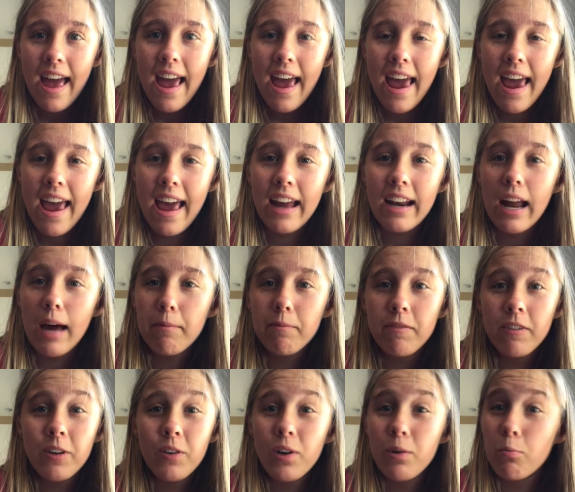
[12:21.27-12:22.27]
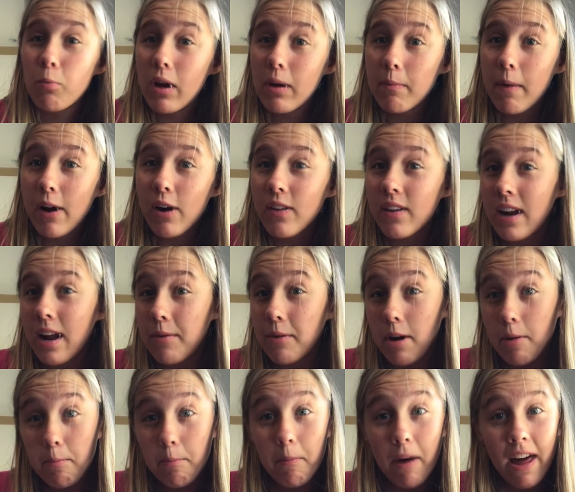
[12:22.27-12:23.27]
And I'm feeling way better than
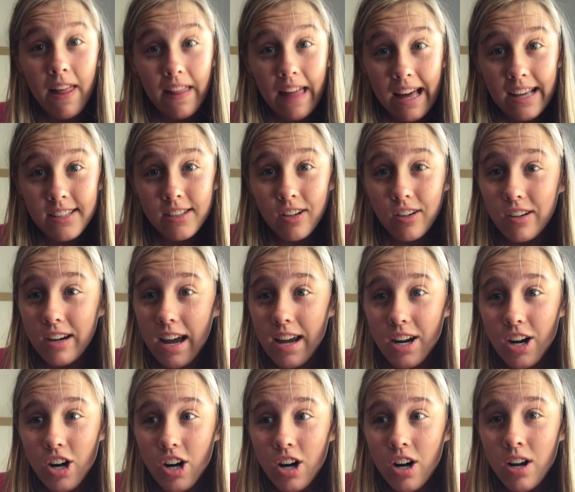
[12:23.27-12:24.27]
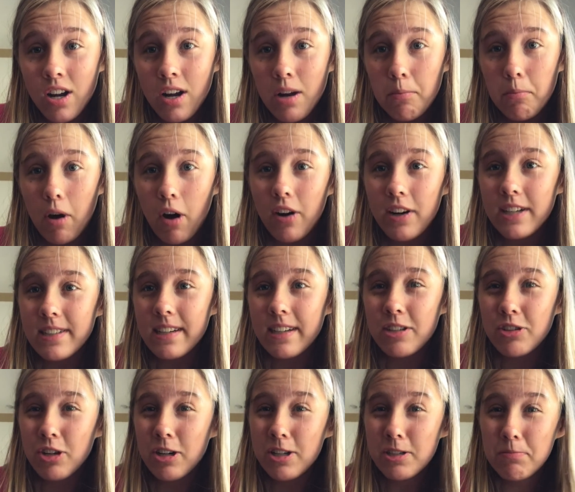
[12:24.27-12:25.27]
my last all-nighter, probably because I didn't
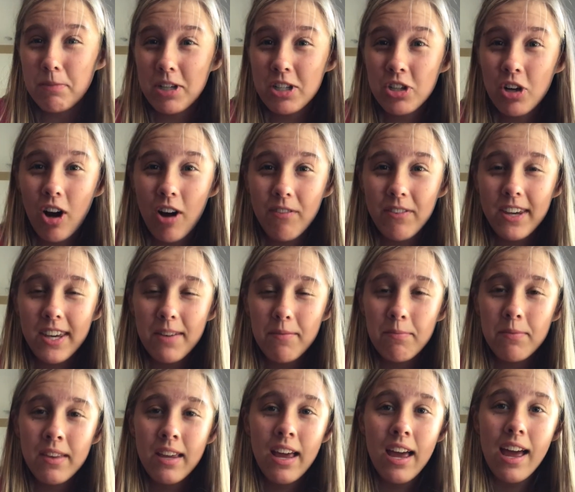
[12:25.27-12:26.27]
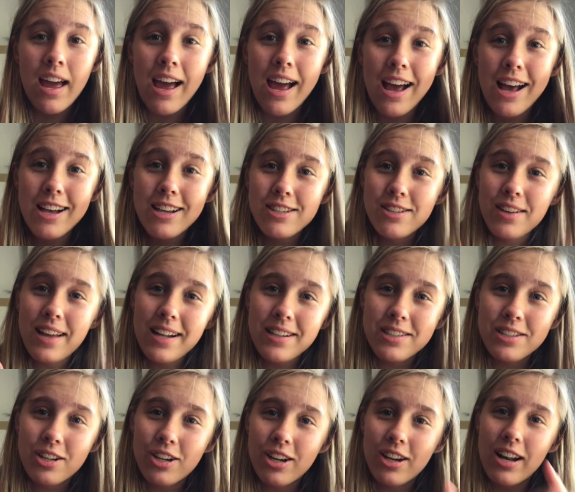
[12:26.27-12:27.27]
drink as much coffee. So that's
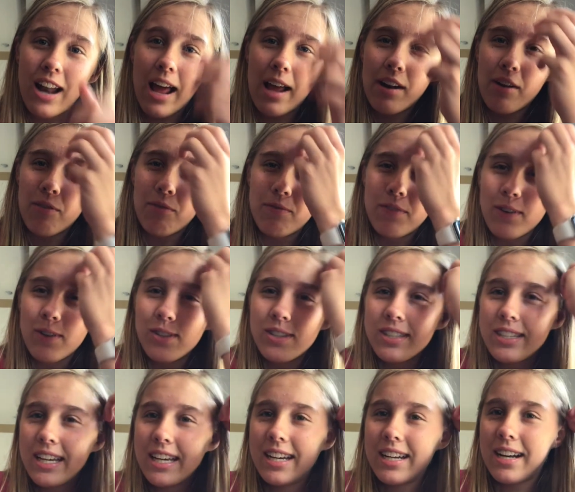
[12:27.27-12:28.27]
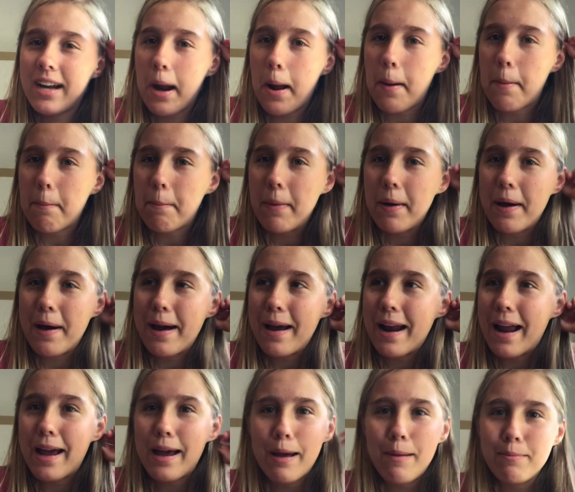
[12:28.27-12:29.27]
good. I don't feel sick, but
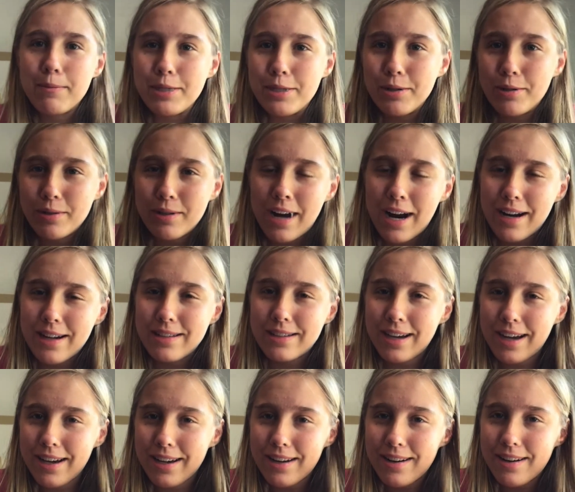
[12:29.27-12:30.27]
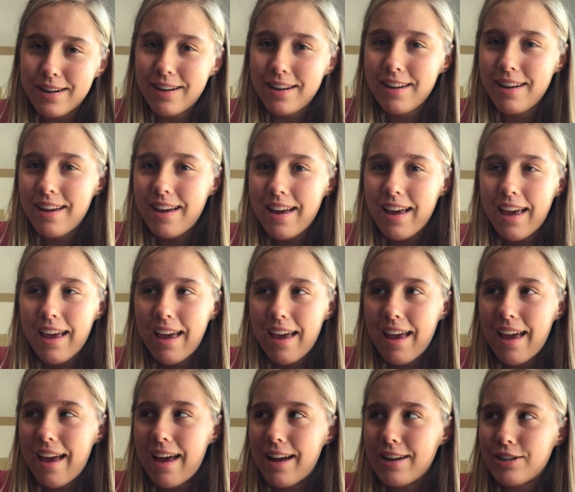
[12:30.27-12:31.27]
I am still kind of tired
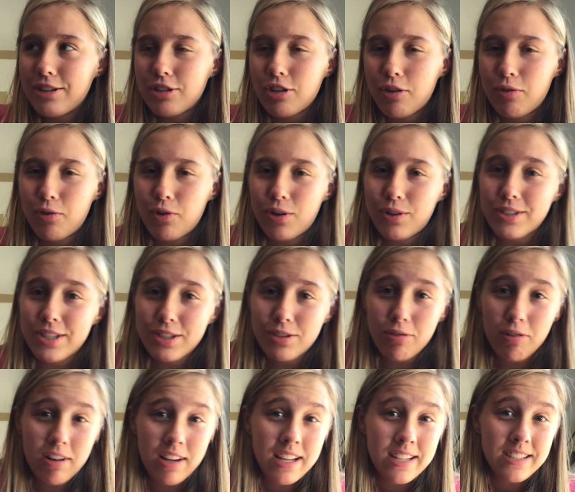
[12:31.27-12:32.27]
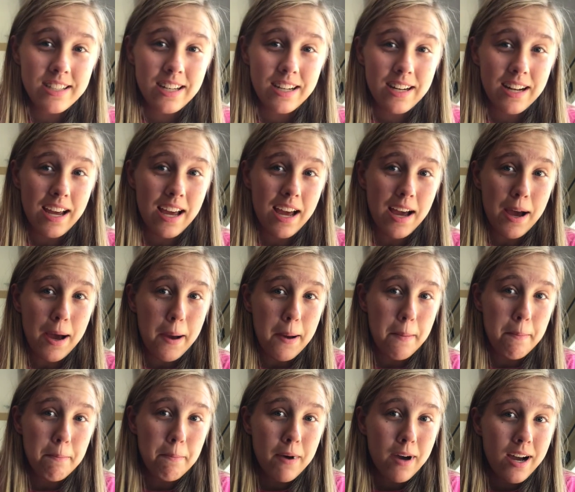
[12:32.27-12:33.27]
and just overall disoriented.
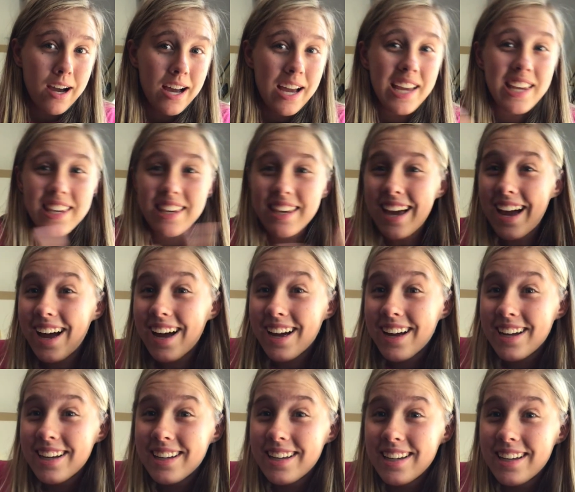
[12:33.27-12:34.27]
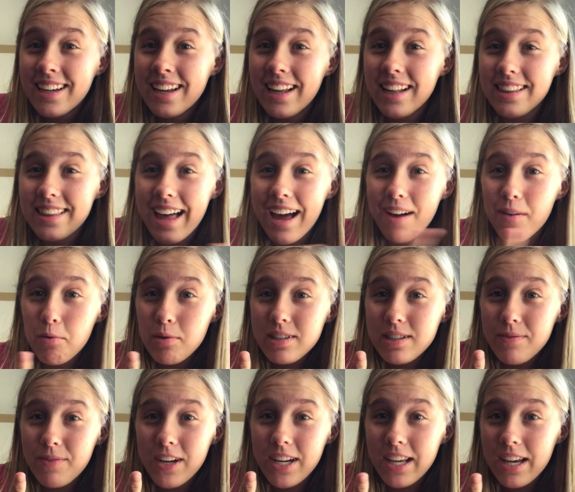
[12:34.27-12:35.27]
But yeah, that was
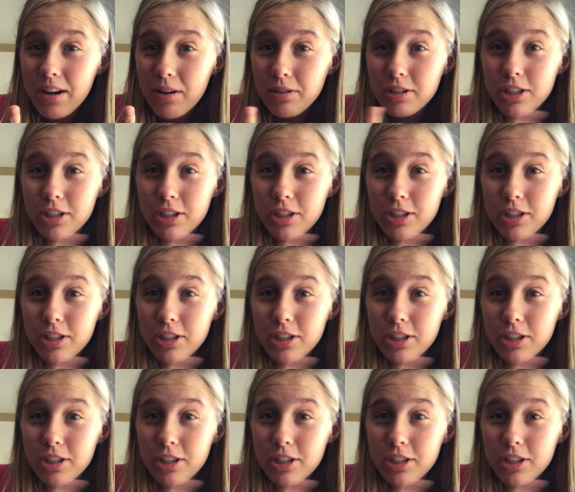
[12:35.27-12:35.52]
the video.